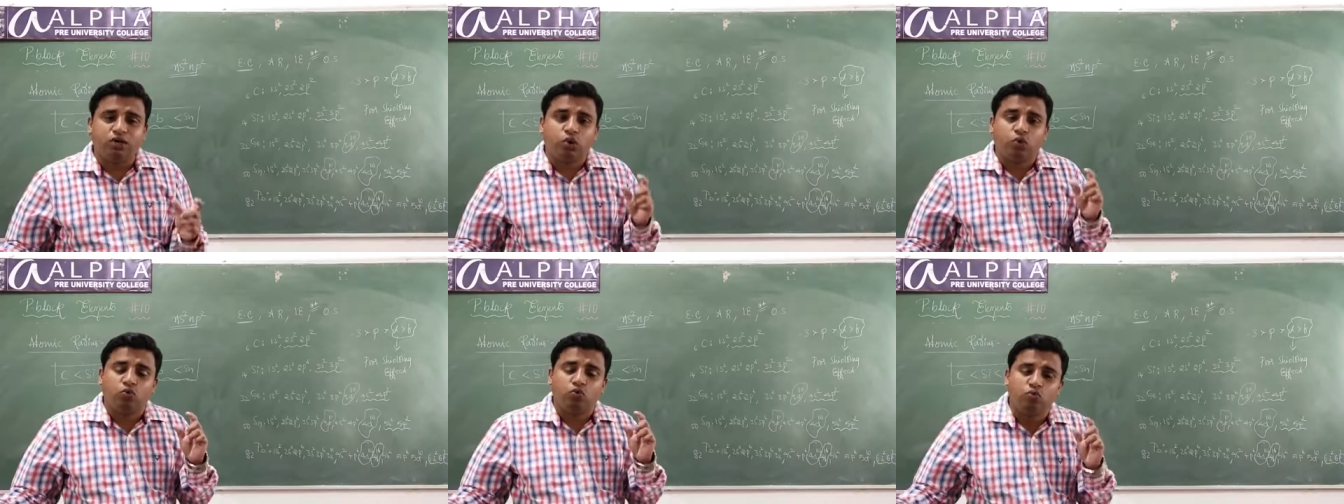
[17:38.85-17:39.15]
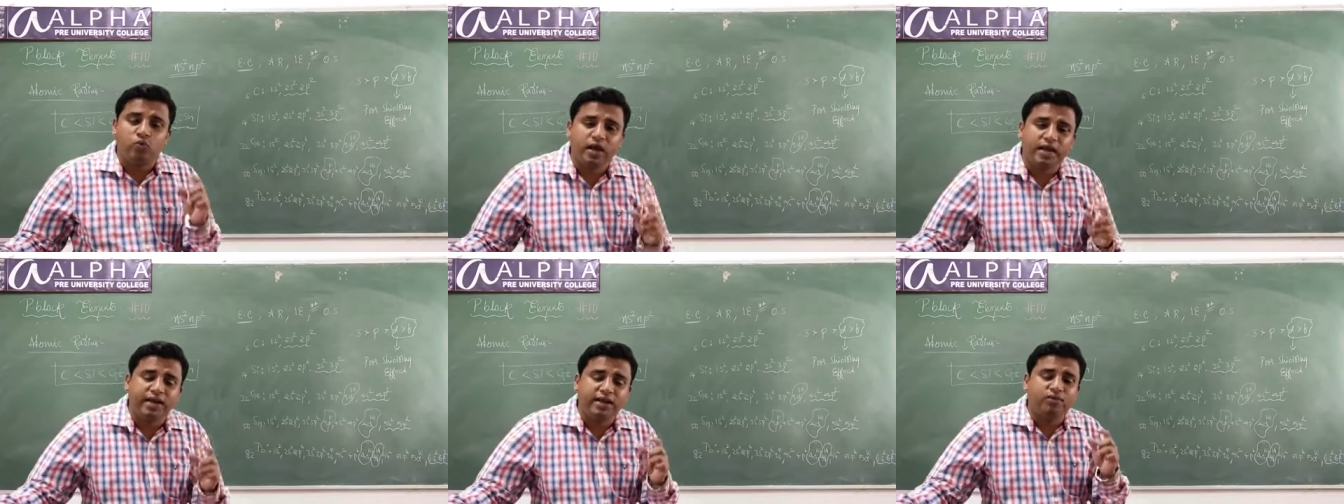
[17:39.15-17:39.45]

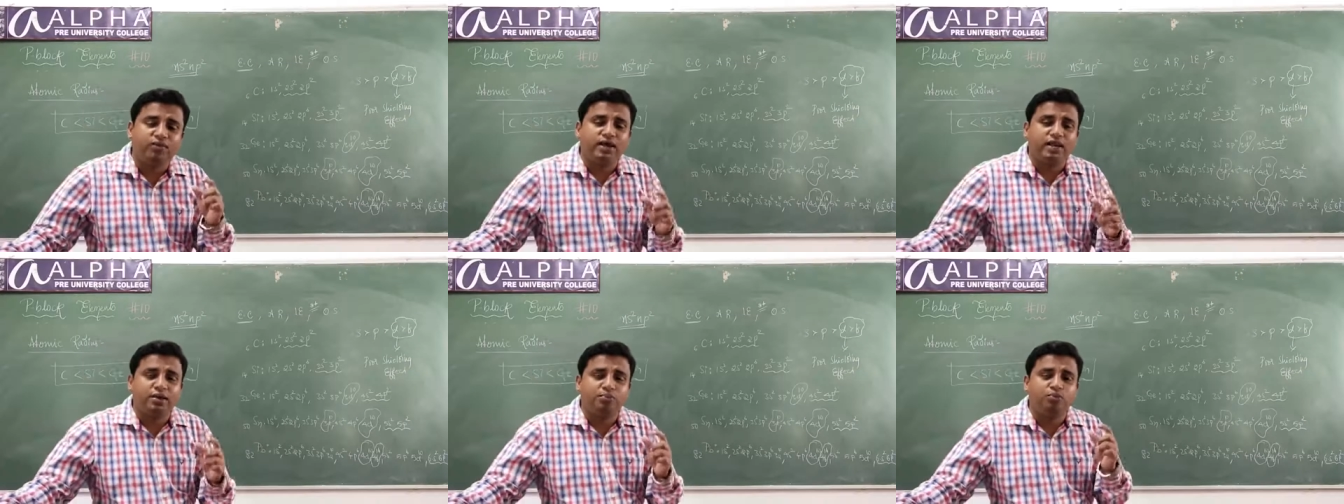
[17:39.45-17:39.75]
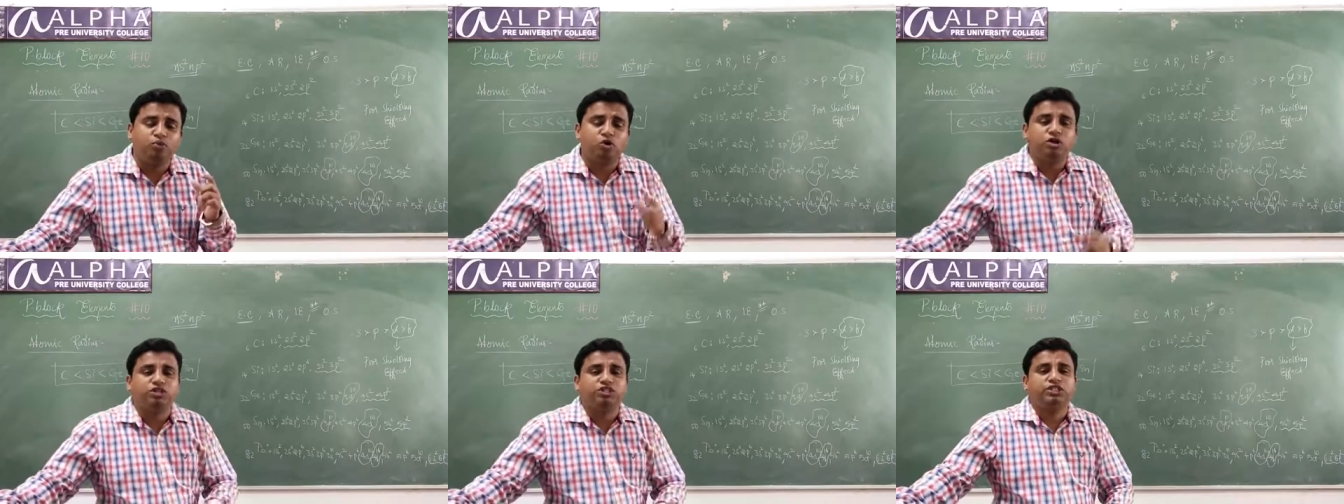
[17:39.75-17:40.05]
Very, very
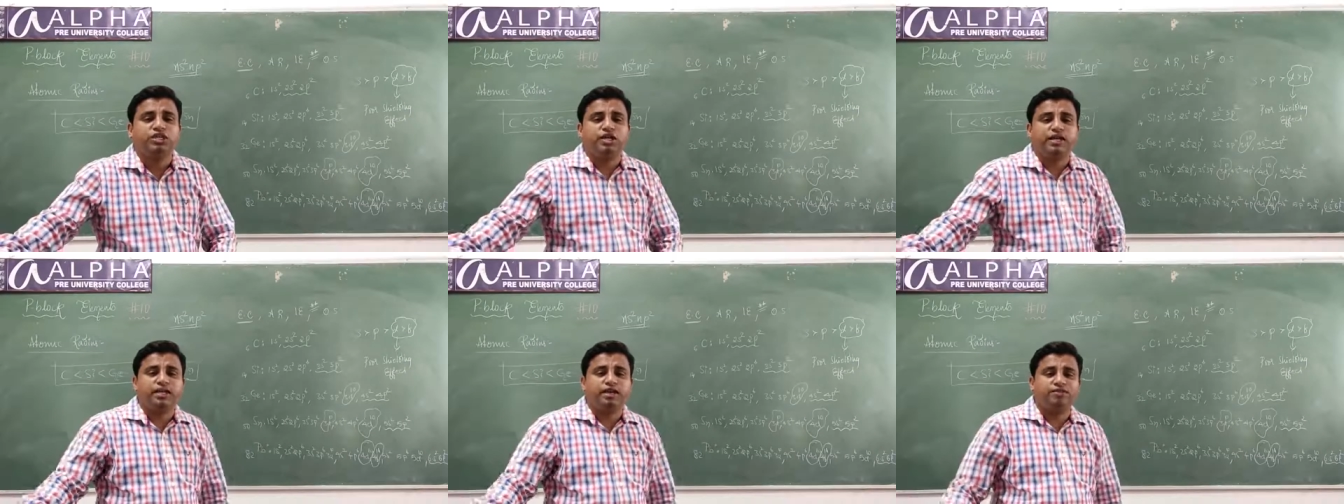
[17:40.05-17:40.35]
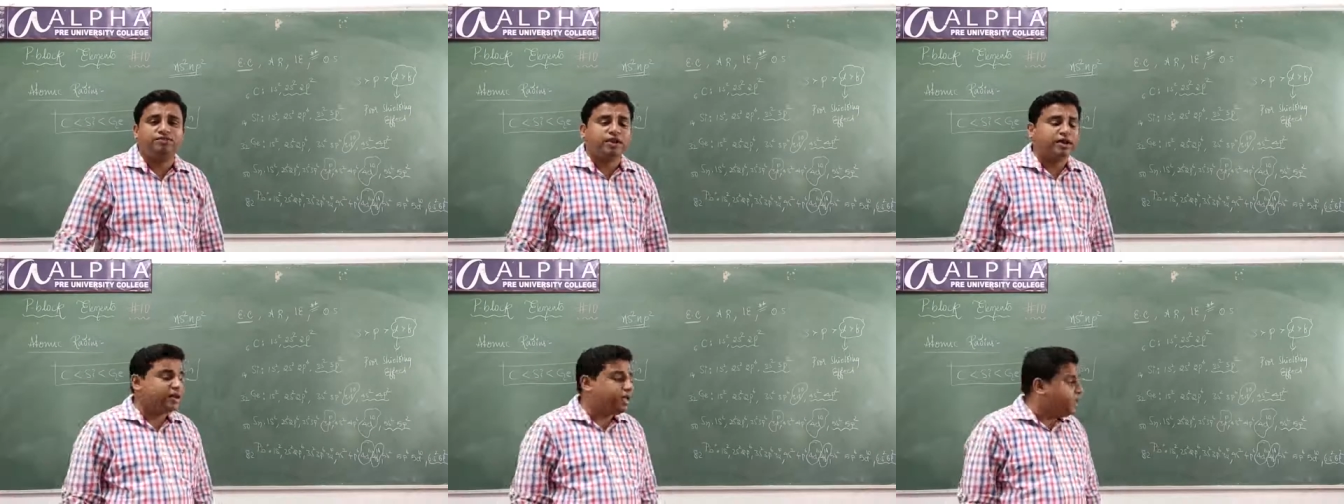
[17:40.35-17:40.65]
poor shielding
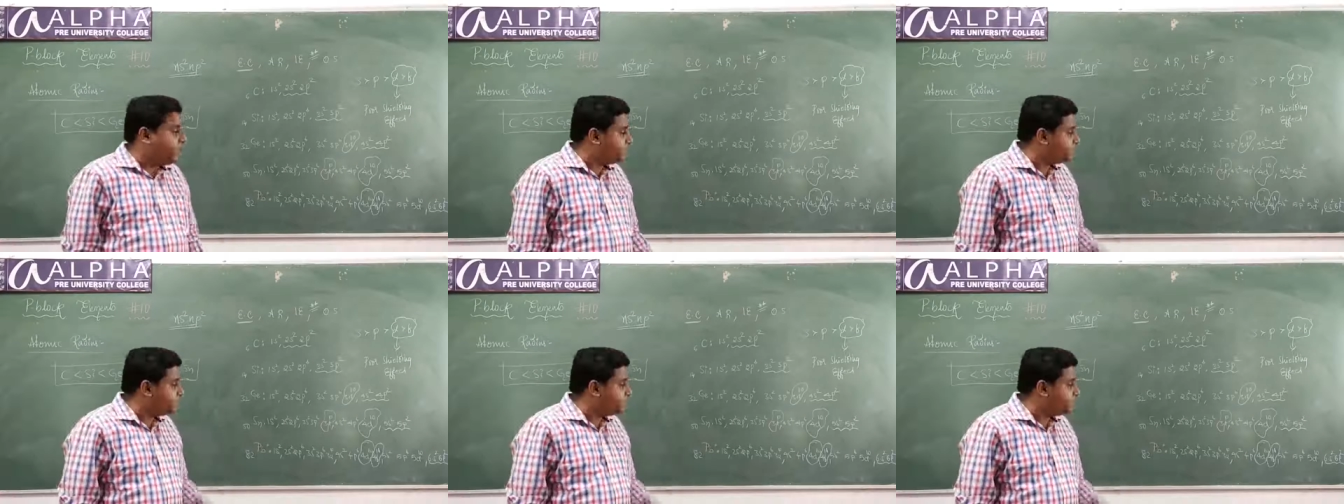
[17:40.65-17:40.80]
effect.